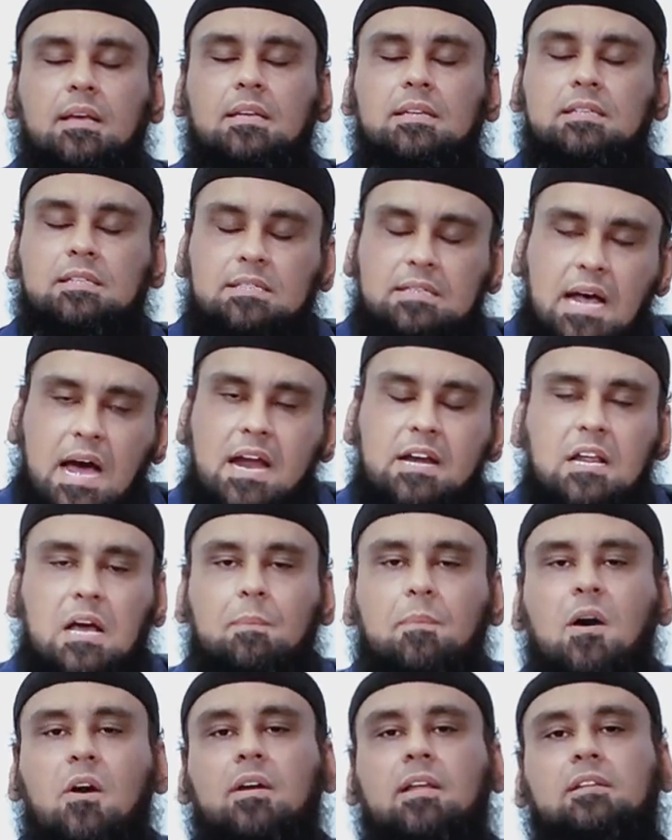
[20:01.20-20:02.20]
Start
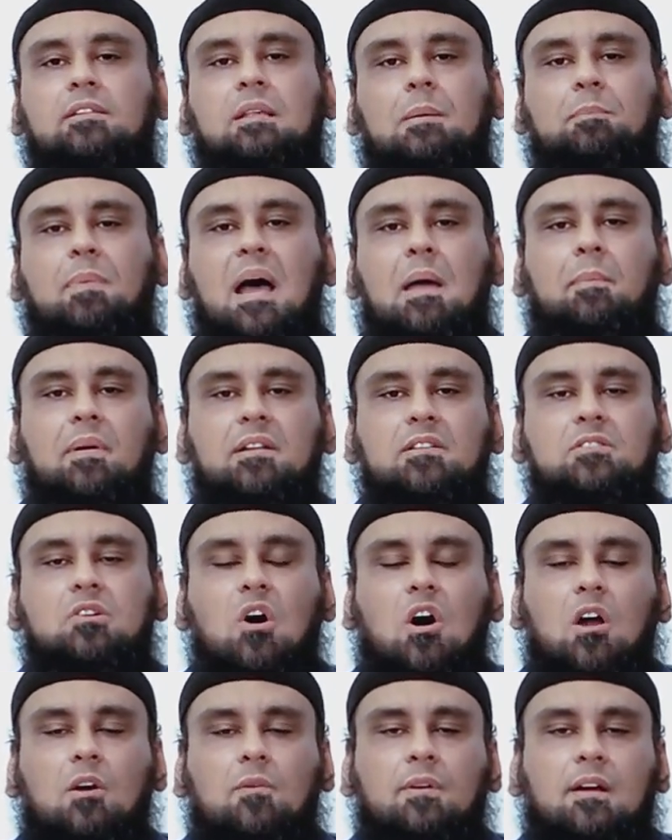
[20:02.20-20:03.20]
about is the Bible's
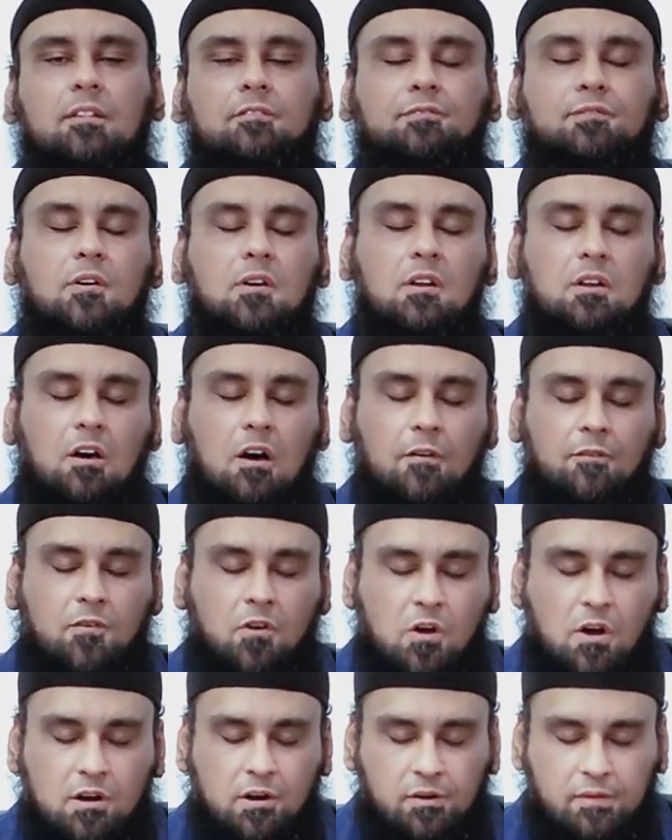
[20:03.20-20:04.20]
God word full of
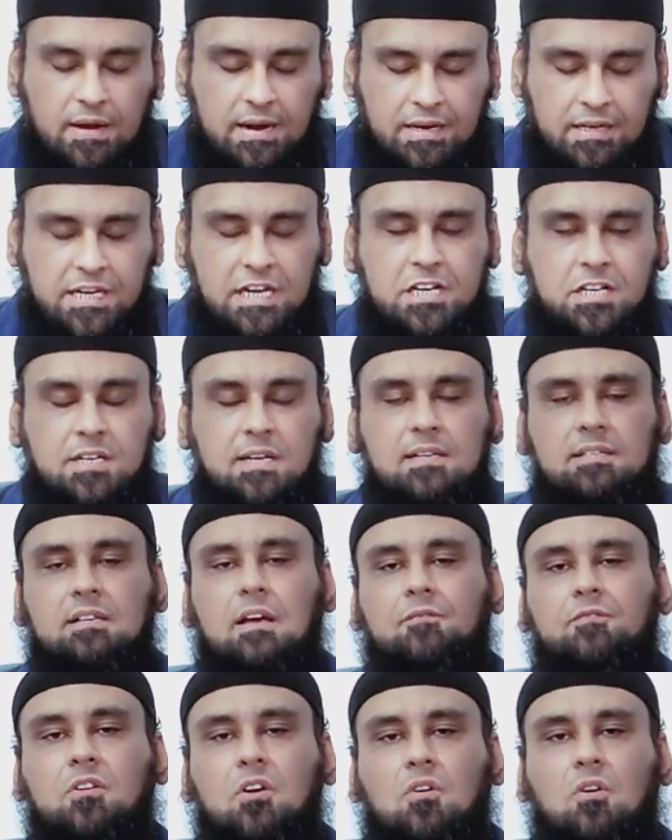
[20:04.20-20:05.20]
contradictions
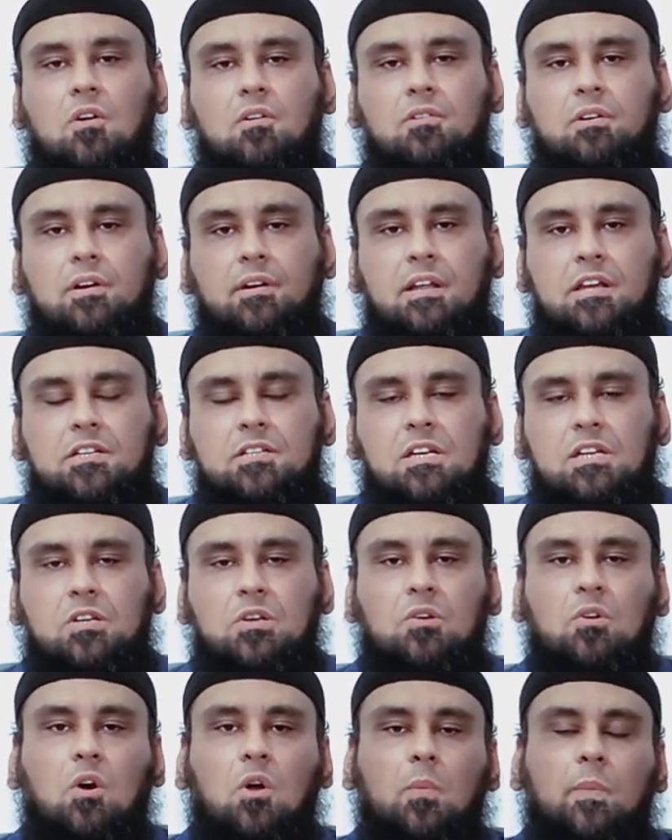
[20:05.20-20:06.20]
after contradictions,
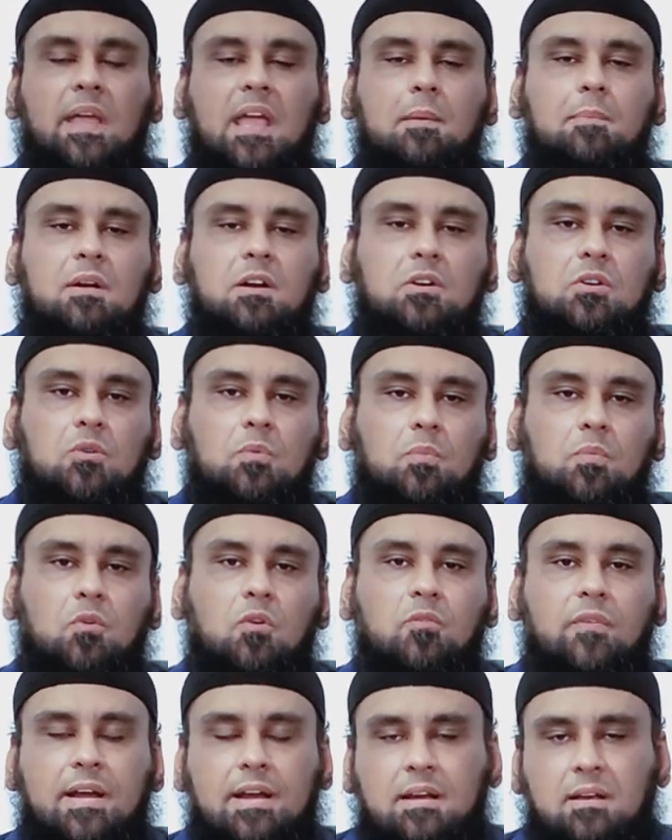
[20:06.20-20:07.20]
you'll not be able to
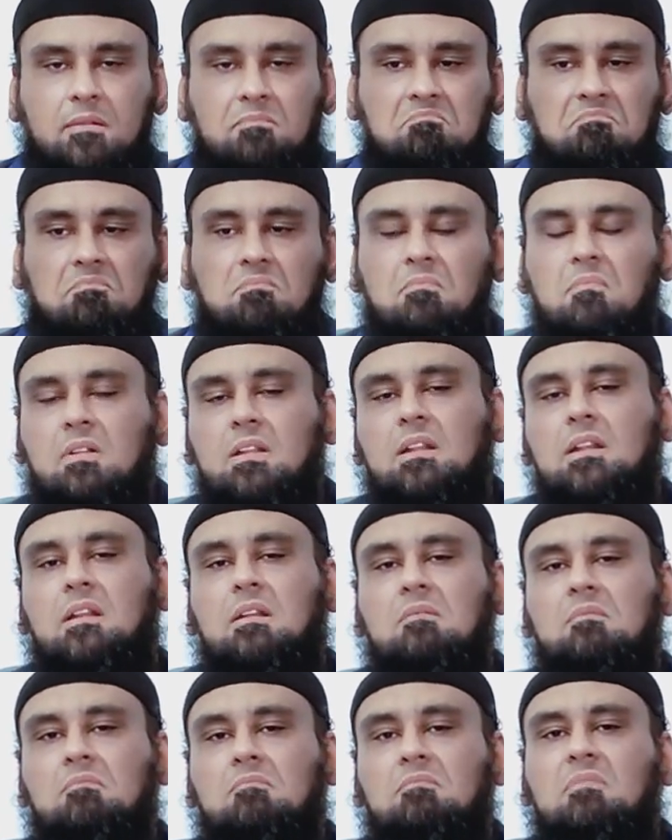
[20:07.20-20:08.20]
prove it.
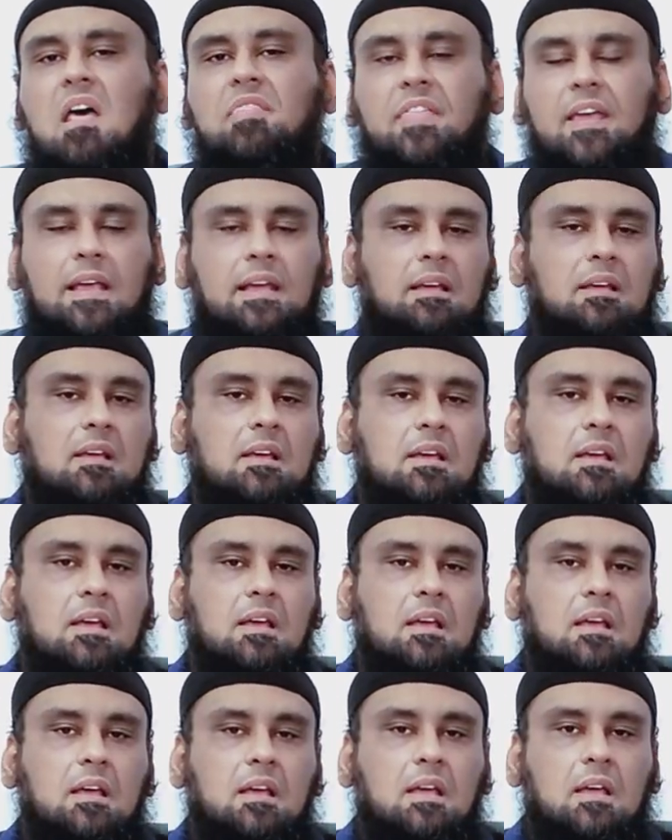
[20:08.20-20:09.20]
Nothing.
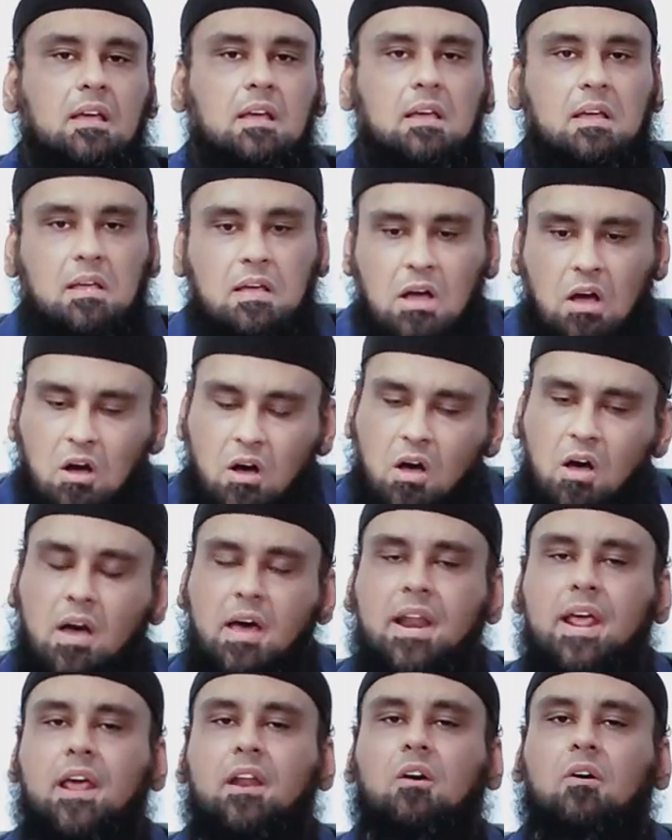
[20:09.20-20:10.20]

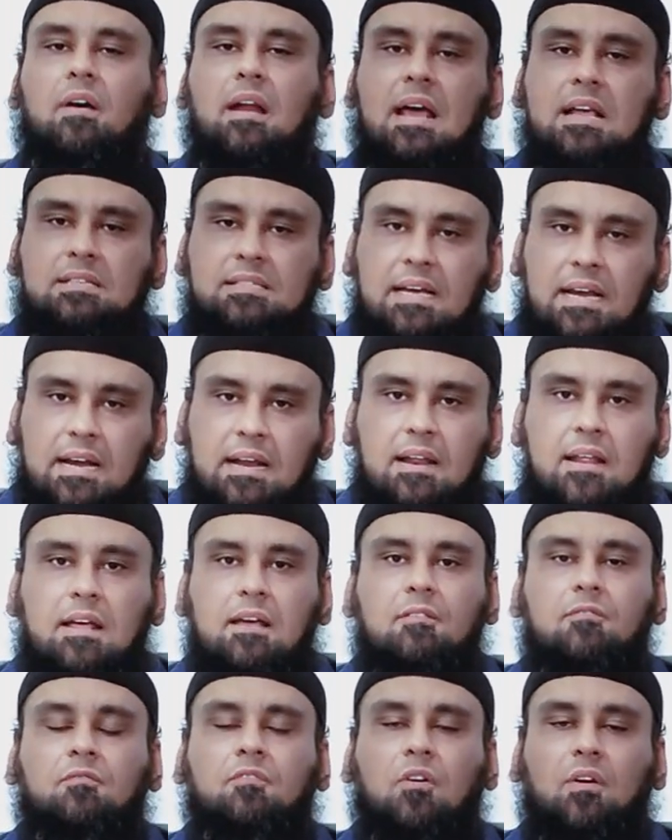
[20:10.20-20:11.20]
On and on, I said.
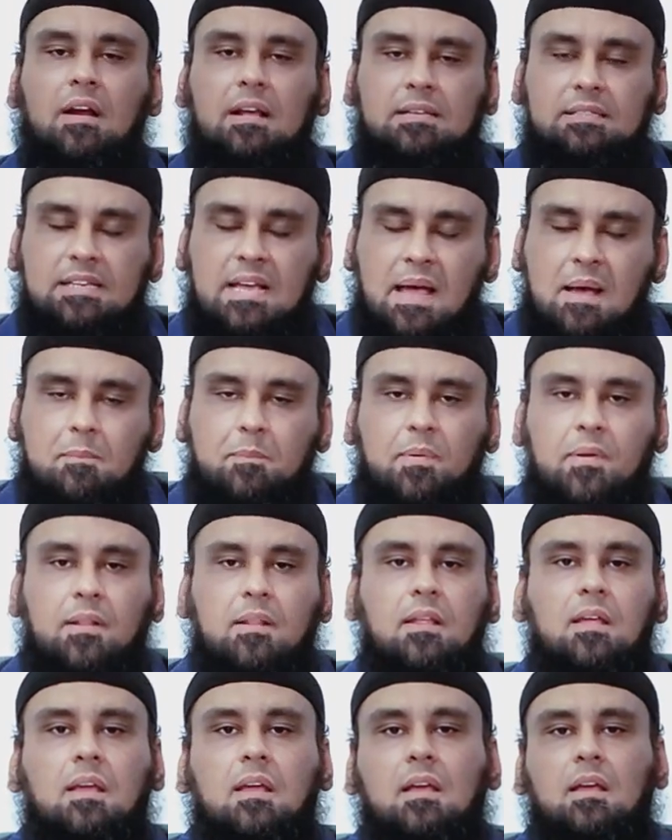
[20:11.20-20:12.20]
For
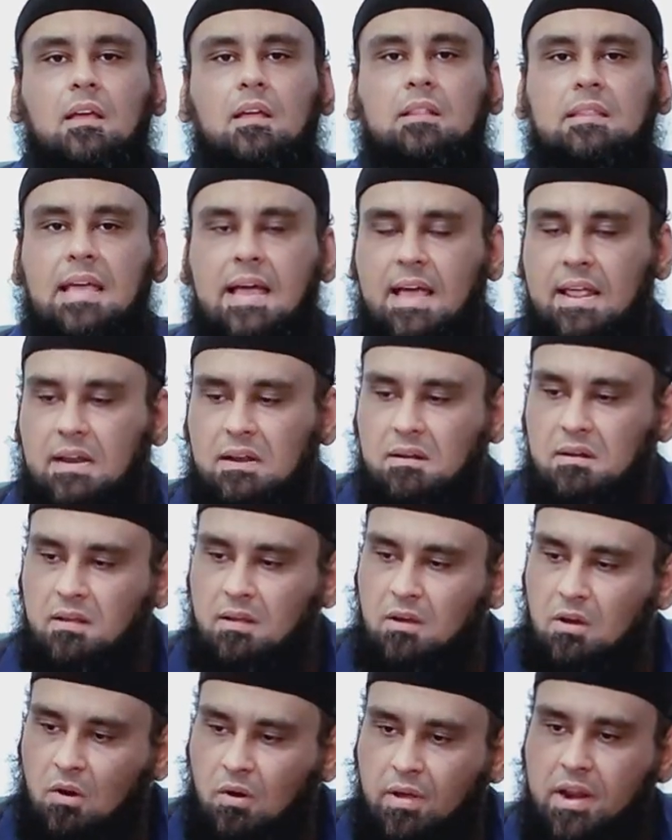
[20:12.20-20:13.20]
example,
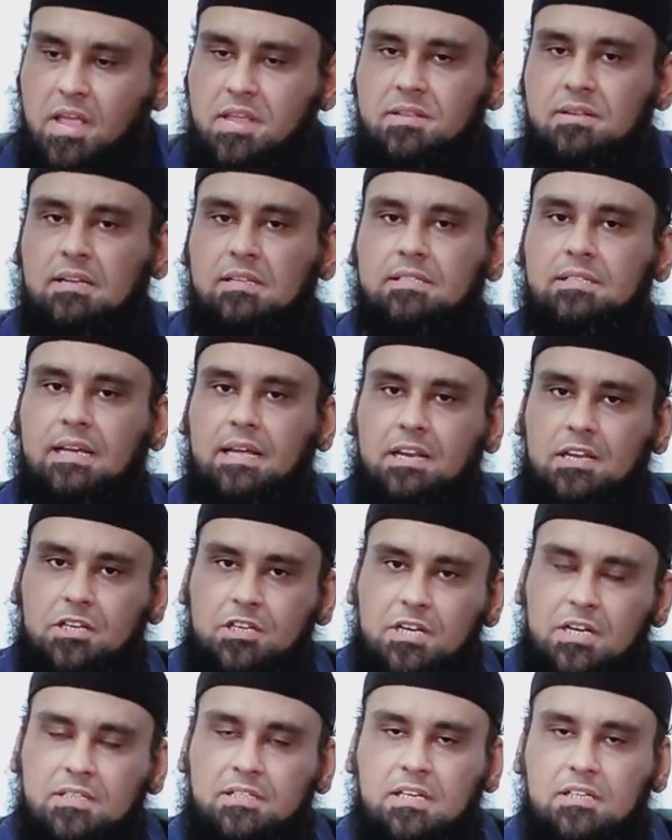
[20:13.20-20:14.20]
then original sin,
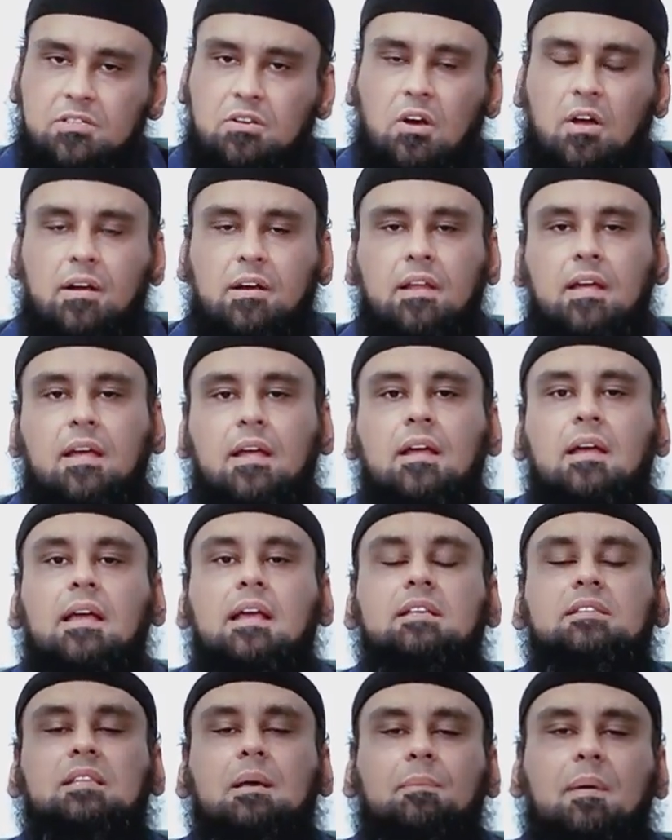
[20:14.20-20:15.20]
Jesus God,
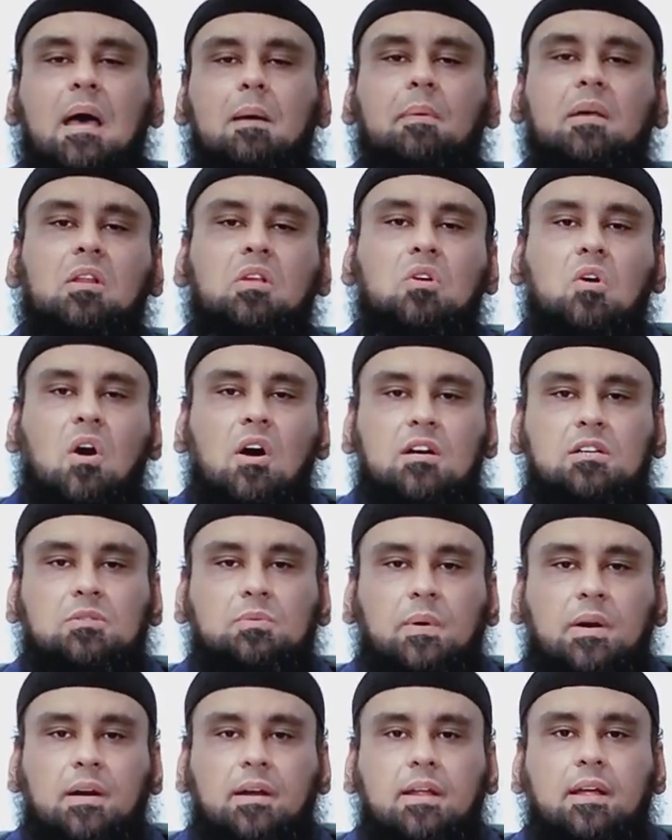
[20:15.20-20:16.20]
is the Bible God's
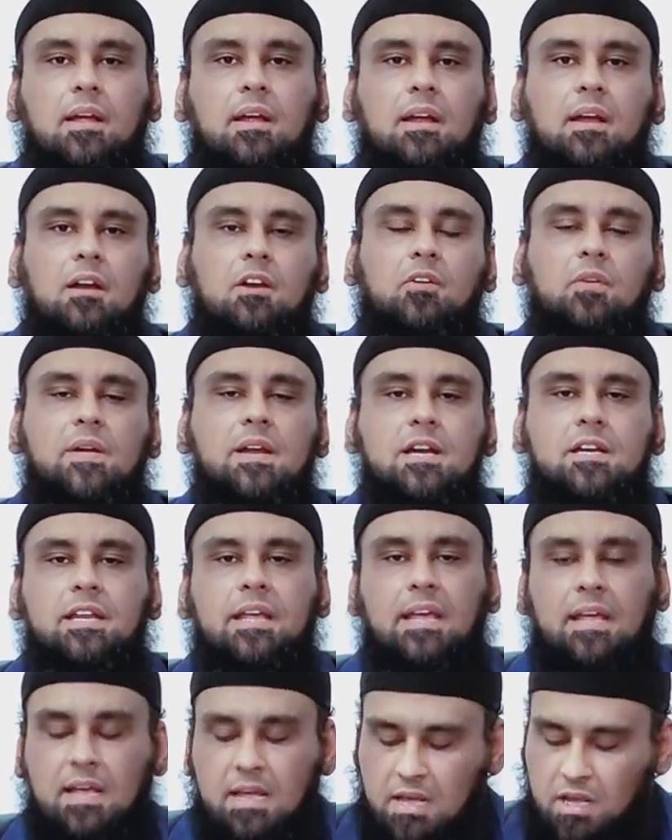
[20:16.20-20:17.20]
word,
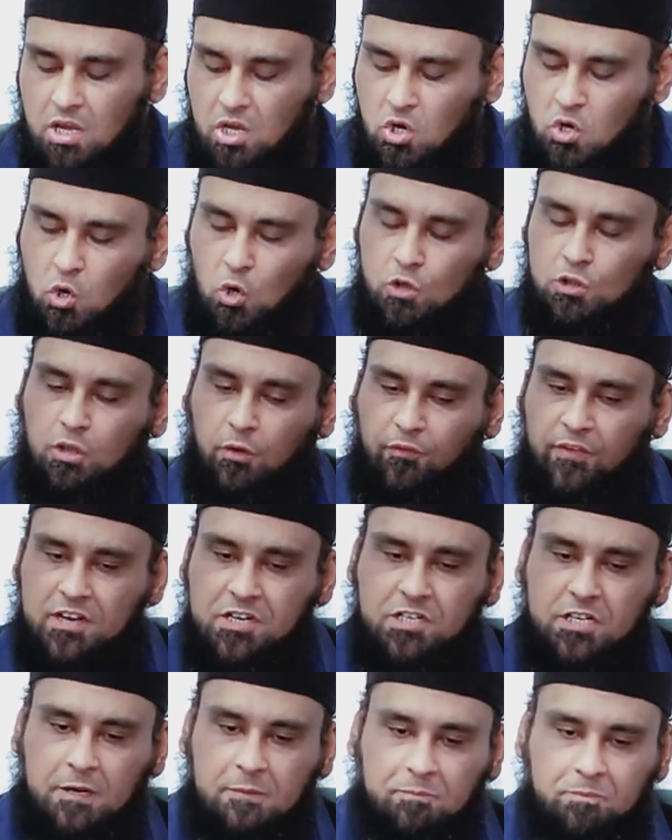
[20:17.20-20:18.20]
Trinity,
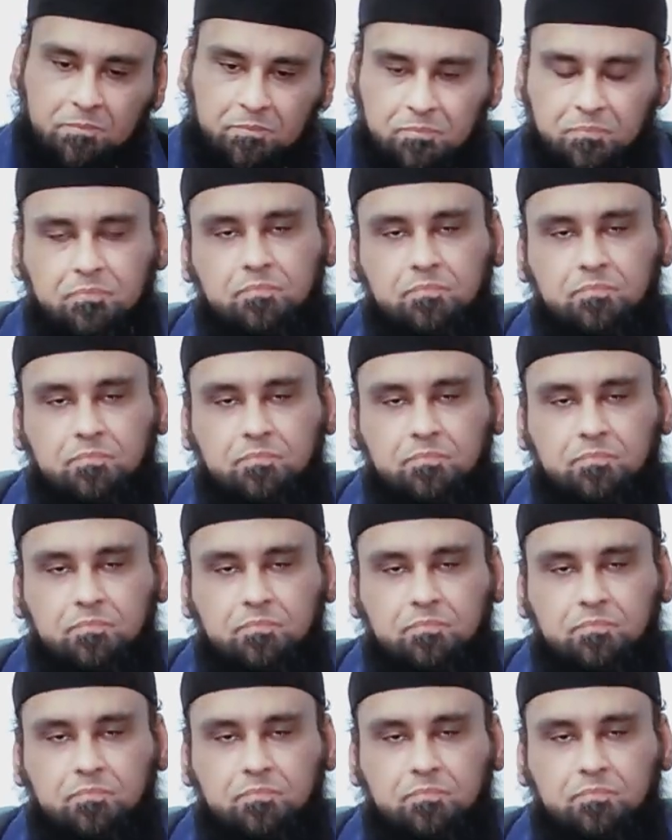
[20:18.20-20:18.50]
crucifixion.